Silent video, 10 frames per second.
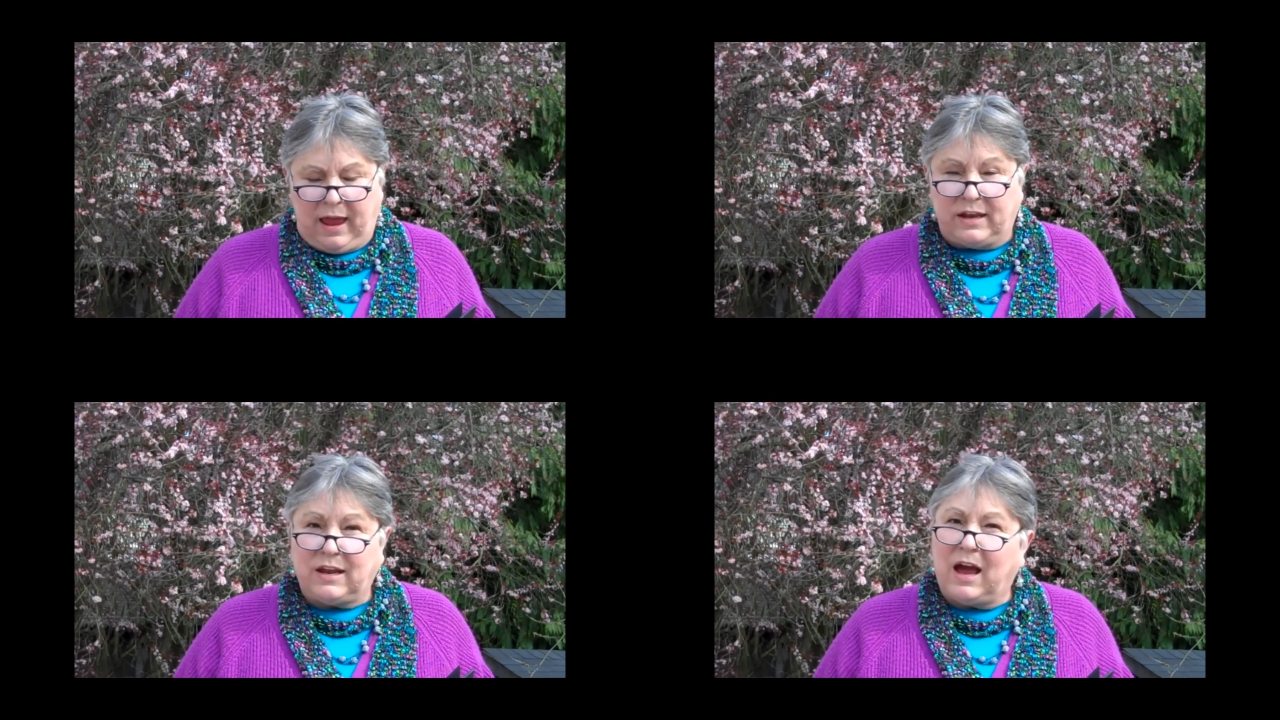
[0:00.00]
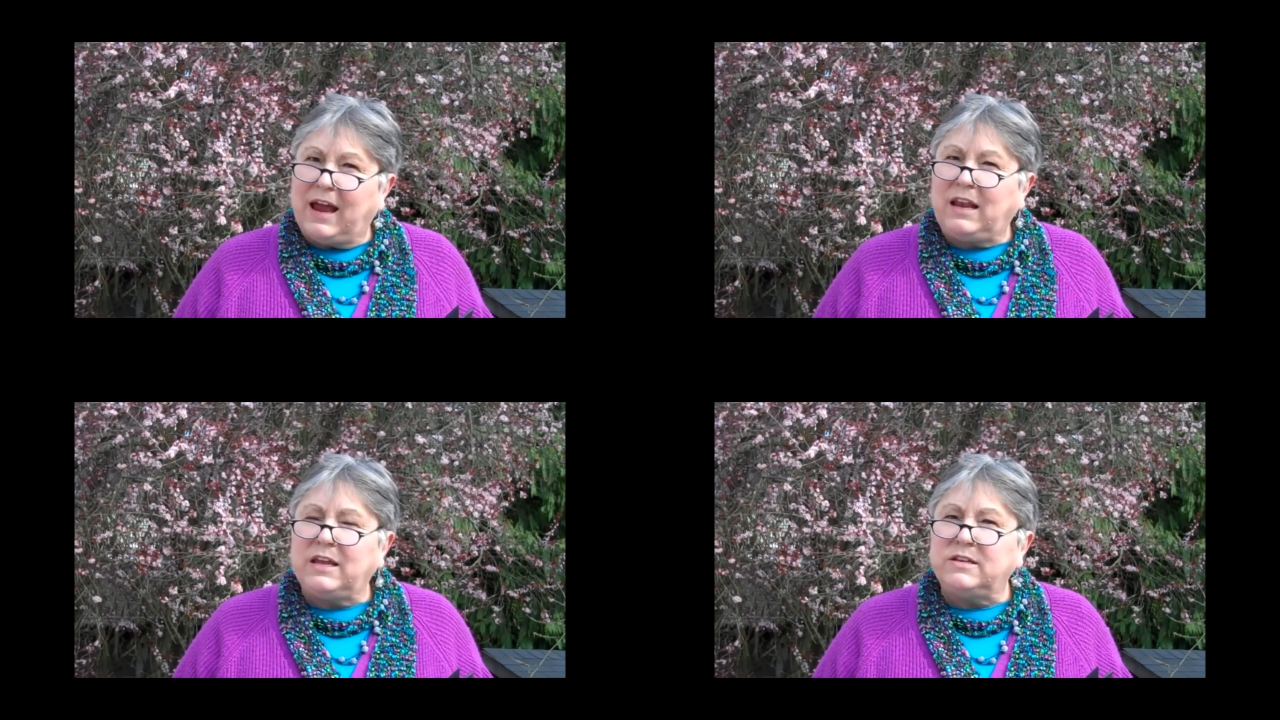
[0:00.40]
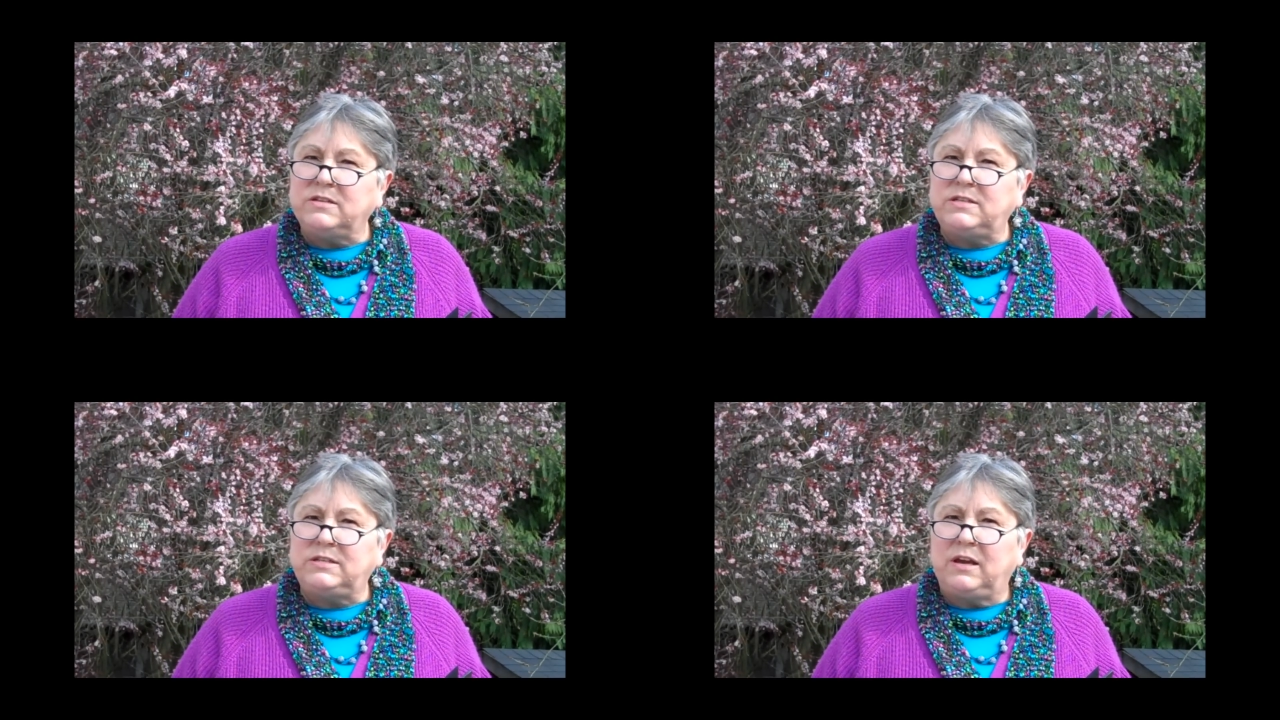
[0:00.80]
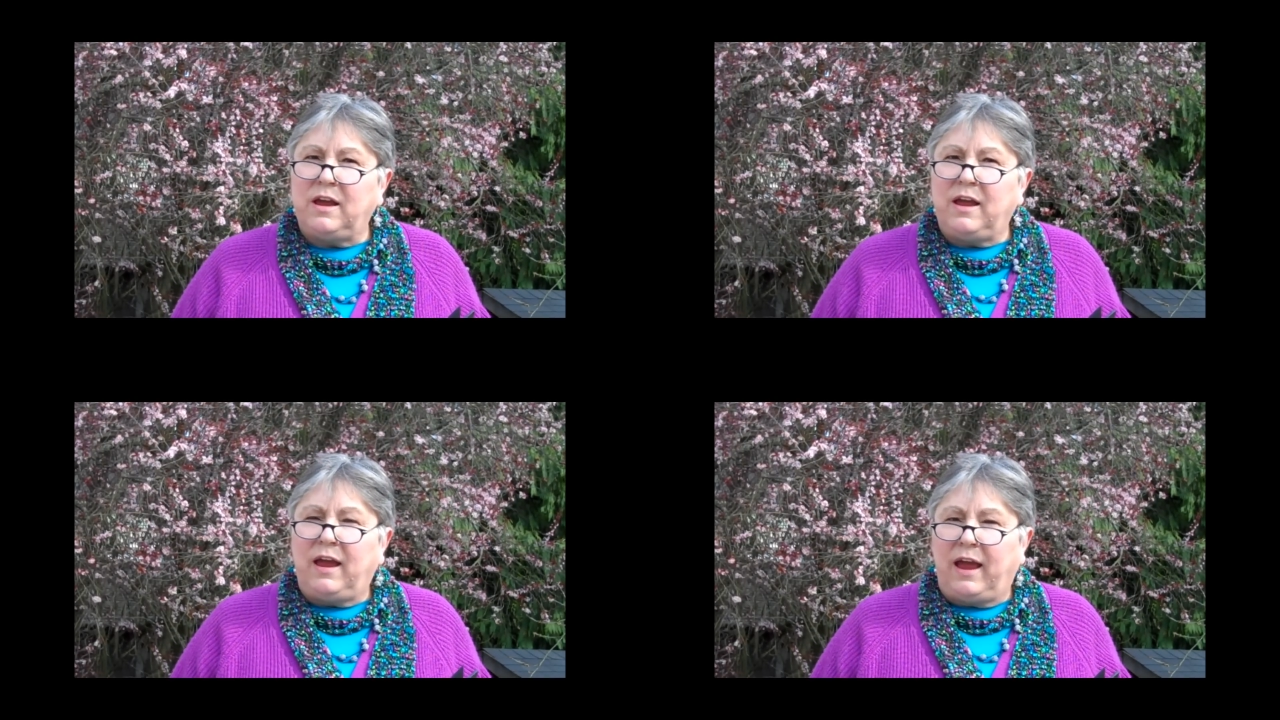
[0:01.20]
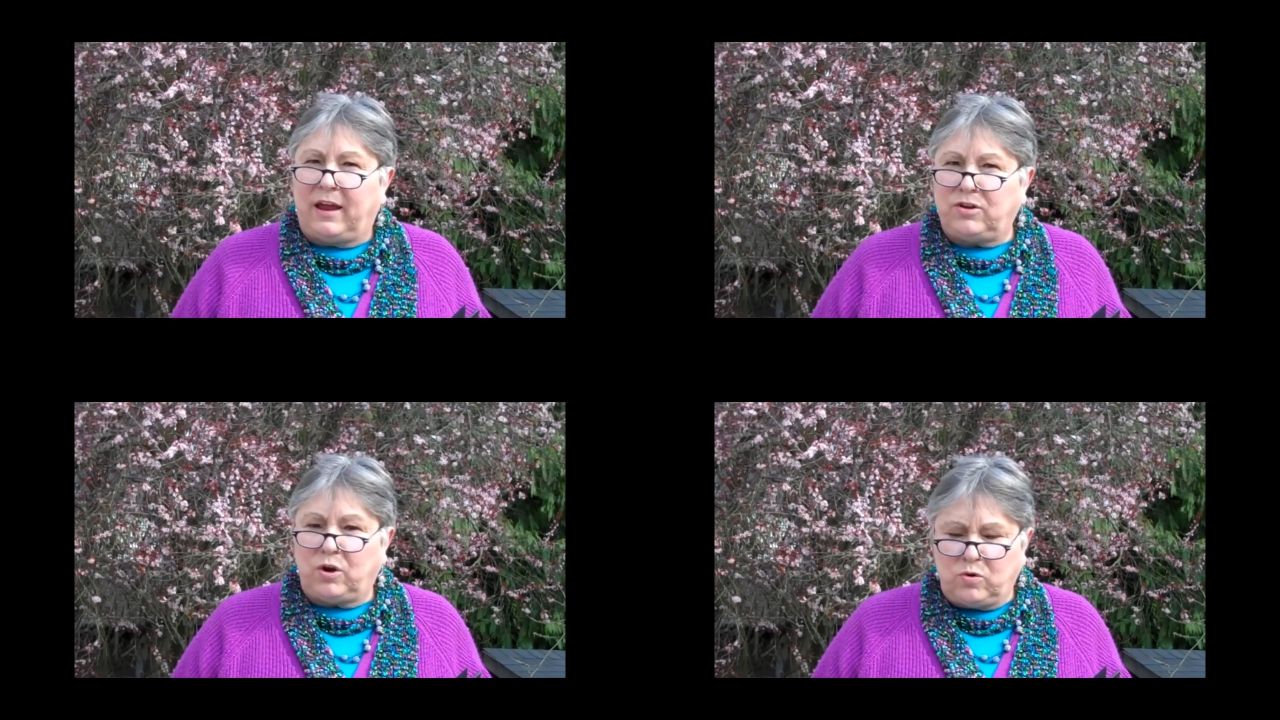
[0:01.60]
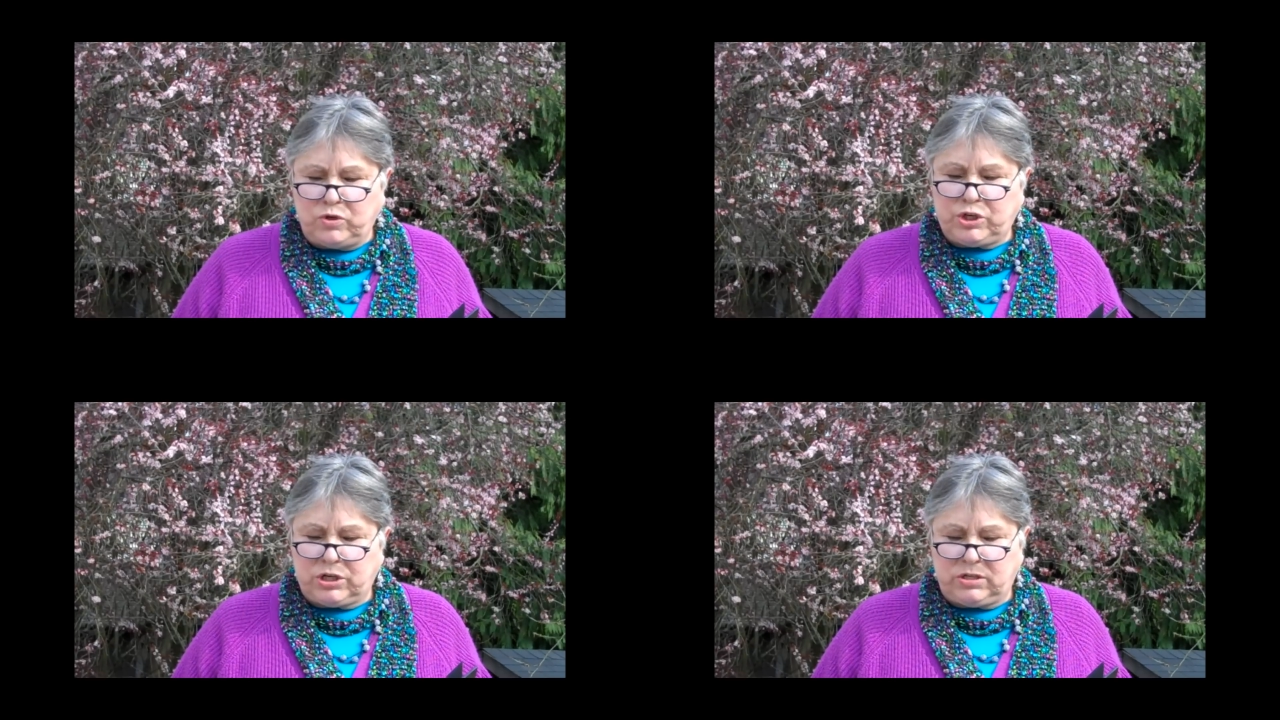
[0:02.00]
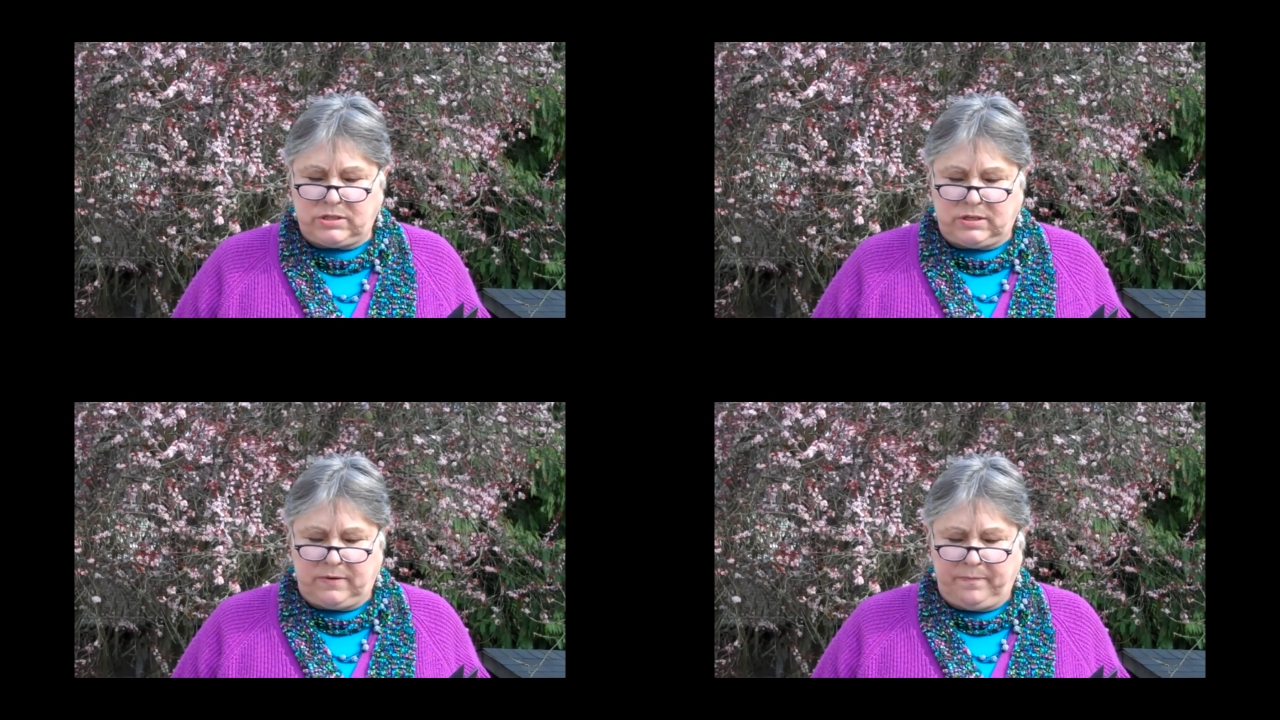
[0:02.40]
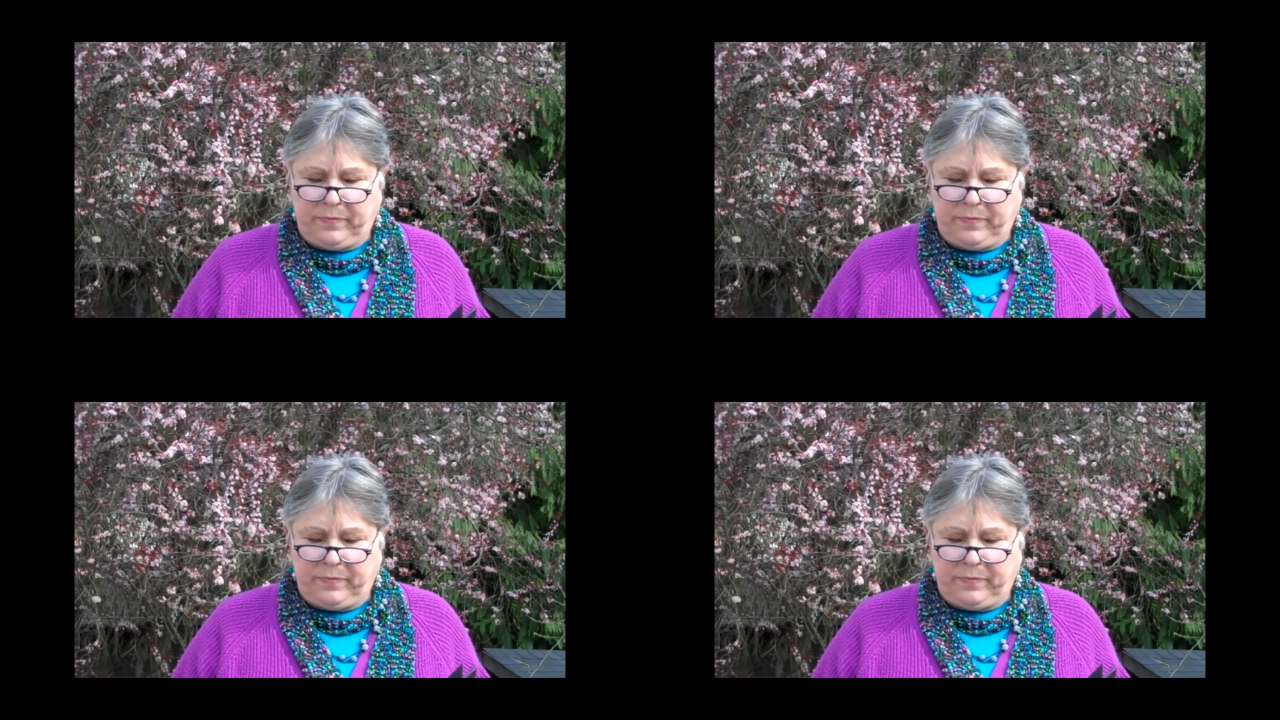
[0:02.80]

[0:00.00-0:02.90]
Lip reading: and islands and oceans.